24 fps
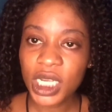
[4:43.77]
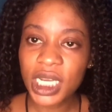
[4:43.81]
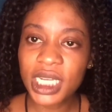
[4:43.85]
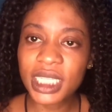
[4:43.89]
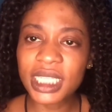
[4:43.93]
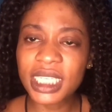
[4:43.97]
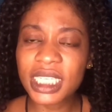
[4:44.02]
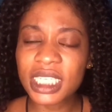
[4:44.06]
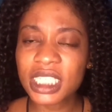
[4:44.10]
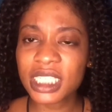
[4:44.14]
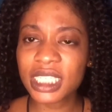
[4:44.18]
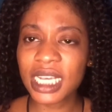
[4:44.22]

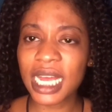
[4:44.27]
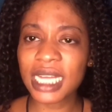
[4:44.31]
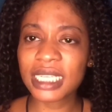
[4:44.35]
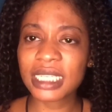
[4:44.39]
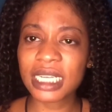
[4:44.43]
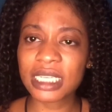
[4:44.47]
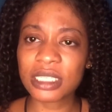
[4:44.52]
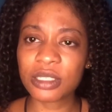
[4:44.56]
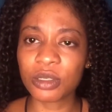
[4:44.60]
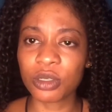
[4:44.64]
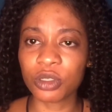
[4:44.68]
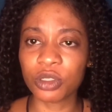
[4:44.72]
discharge the
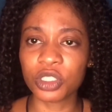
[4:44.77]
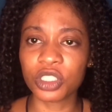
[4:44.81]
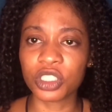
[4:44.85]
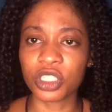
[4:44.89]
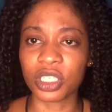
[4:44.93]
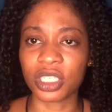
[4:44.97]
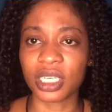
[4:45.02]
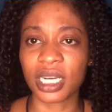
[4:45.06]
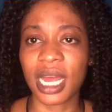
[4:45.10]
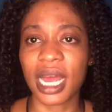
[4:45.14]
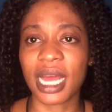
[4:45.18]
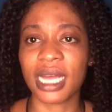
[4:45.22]

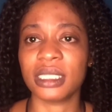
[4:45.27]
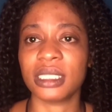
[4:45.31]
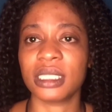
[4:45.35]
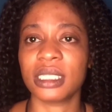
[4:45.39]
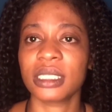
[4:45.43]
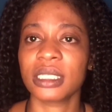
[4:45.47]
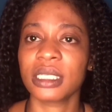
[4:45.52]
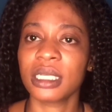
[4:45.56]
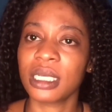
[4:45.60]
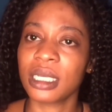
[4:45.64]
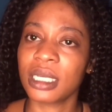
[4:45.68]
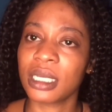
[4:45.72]
solution and
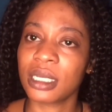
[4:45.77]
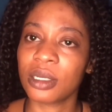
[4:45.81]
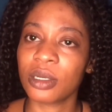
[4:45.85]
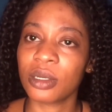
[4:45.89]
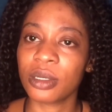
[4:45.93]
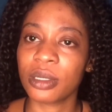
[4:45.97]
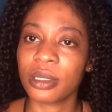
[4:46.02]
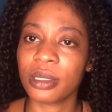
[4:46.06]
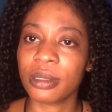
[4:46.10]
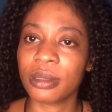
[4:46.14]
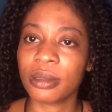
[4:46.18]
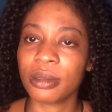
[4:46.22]

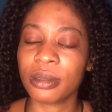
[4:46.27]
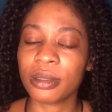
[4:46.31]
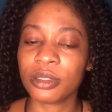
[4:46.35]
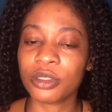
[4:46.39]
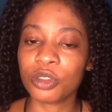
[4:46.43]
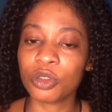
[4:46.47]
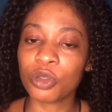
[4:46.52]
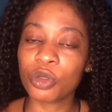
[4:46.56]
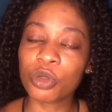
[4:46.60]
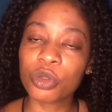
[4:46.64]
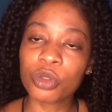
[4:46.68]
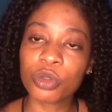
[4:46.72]

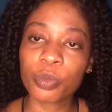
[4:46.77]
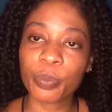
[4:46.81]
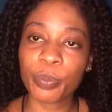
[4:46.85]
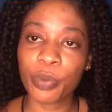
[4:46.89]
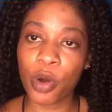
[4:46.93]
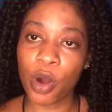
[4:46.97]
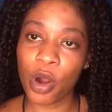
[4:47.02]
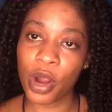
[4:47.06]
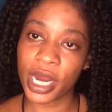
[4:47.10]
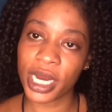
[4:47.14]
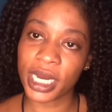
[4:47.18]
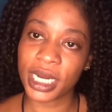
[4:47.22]
you
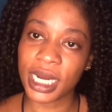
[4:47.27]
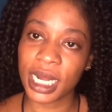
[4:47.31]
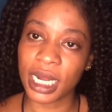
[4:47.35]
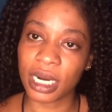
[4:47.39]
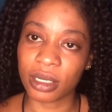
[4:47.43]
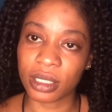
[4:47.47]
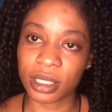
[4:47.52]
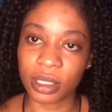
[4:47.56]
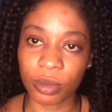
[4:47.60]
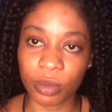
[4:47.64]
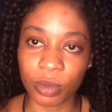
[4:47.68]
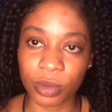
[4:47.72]
pour in
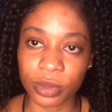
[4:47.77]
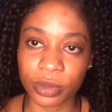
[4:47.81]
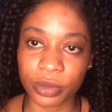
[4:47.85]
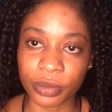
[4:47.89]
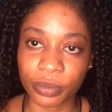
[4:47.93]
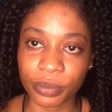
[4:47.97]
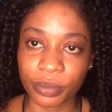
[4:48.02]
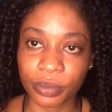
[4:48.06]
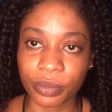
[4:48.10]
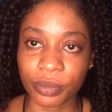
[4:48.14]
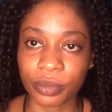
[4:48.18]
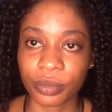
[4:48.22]
another one.
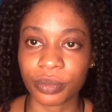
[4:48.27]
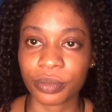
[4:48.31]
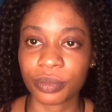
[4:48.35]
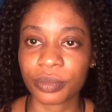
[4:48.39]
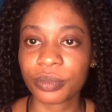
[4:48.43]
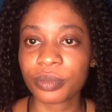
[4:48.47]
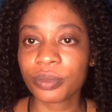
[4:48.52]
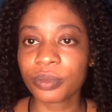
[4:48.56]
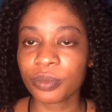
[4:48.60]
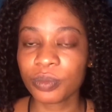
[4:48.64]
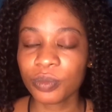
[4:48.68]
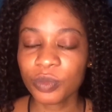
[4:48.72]

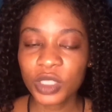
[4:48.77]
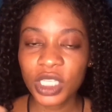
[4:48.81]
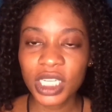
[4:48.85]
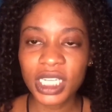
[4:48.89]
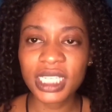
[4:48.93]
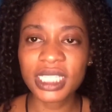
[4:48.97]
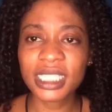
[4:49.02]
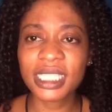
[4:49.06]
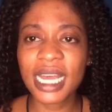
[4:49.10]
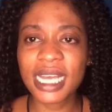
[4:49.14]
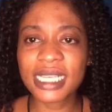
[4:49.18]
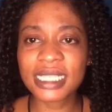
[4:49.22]

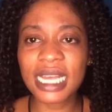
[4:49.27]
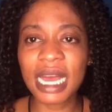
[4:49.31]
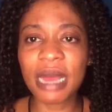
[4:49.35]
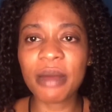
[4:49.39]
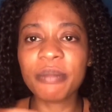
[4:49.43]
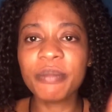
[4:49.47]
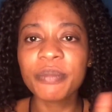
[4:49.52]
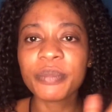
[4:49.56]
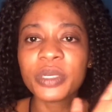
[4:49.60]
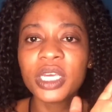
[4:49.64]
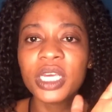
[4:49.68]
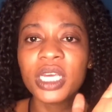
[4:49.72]
Yes,
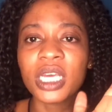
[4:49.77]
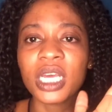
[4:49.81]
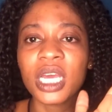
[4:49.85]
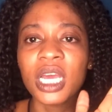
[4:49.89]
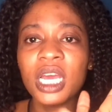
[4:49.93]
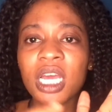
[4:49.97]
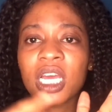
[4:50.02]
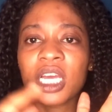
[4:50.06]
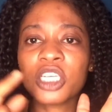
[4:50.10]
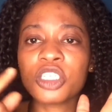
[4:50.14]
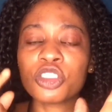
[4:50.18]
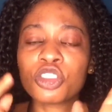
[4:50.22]
and be
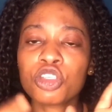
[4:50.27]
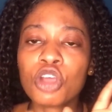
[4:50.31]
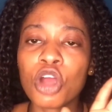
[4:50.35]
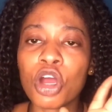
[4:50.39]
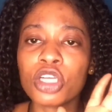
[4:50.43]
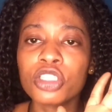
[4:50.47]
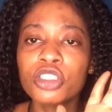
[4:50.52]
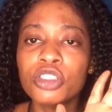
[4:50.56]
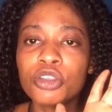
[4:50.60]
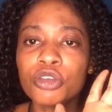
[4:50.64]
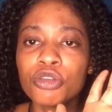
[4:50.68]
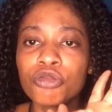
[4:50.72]
sure
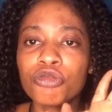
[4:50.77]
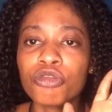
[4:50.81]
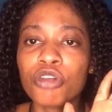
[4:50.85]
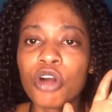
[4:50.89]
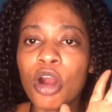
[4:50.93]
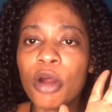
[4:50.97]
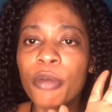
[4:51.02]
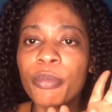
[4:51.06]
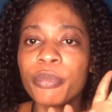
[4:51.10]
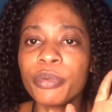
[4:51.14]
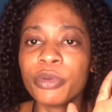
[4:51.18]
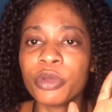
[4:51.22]
to
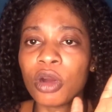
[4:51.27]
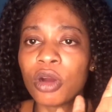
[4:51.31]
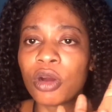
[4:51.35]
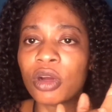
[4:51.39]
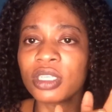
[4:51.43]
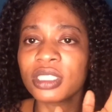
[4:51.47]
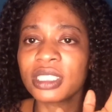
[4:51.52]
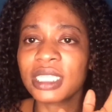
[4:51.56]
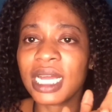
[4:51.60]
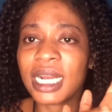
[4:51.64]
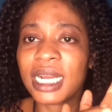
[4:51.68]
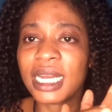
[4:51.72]
rub your
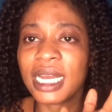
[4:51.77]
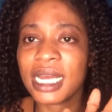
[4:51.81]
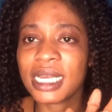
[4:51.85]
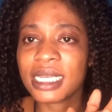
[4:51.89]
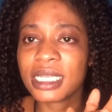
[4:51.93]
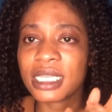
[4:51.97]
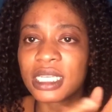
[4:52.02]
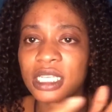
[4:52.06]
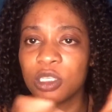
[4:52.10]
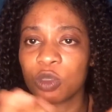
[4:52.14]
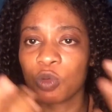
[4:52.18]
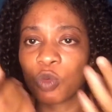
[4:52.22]
contact
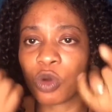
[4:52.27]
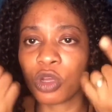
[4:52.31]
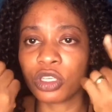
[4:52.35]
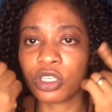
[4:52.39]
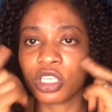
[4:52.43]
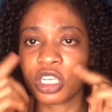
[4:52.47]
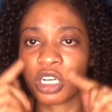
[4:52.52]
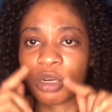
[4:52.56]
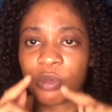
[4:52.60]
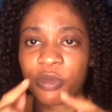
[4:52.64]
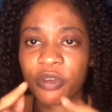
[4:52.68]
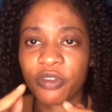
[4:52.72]
lenses once
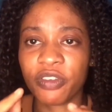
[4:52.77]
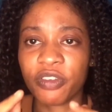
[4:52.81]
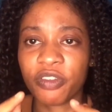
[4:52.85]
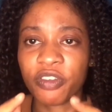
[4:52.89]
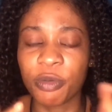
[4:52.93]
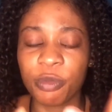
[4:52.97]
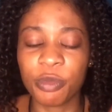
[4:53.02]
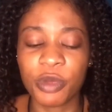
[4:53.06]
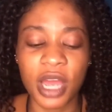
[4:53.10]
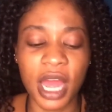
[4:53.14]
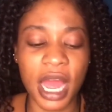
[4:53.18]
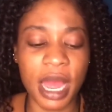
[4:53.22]
you remove it
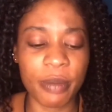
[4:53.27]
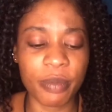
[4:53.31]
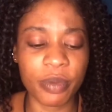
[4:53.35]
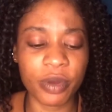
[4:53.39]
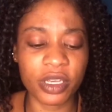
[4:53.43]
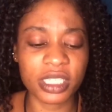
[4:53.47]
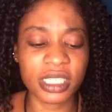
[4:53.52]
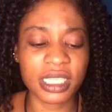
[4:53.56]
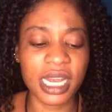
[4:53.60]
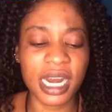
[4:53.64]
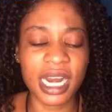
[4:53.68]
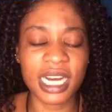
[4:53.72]
from your eye,
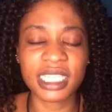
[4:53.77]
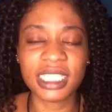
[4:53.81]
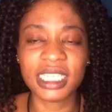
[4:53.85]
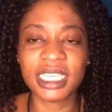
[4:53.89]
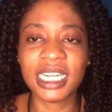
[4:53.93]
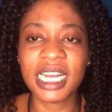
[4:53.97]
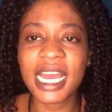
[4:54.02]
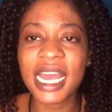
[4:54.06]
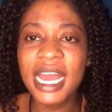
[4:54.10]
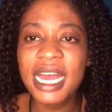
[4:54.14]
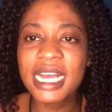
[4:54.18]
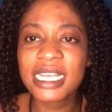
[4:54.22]
because there are
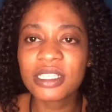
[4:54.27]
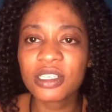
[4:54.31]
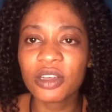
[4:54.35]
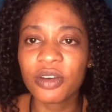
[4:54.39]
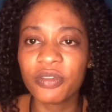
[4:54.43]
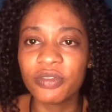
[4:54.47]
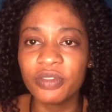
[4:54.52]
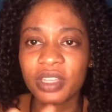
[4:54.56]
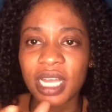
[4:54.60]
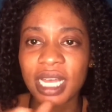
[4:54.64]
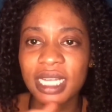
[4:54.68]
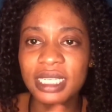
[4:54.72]
layers
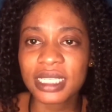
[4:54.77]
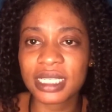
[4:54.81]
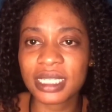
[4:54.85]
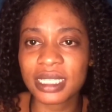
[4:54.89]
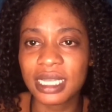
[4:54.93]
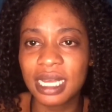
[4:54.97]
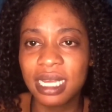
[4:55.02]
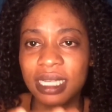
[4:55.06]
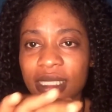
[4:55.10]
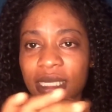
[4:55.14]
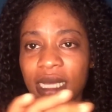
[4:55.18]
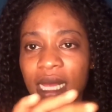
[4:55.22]
of dirt
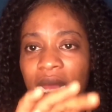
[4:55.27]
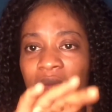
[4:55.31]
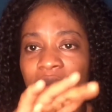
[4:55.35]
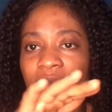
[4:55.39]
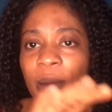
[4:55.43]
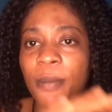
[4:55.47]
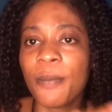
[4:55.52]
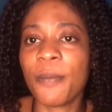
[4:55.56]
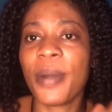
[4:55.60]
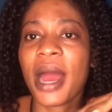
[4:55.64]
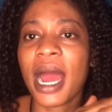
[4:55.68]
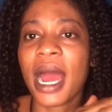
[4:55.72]
that
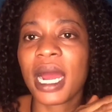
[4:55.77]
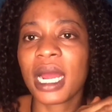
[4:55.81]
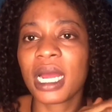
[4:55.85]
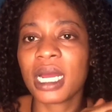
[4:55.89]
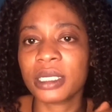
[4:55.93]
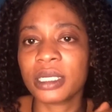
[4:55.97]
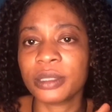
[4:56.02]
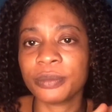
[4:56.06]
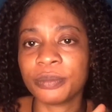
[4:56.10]
pack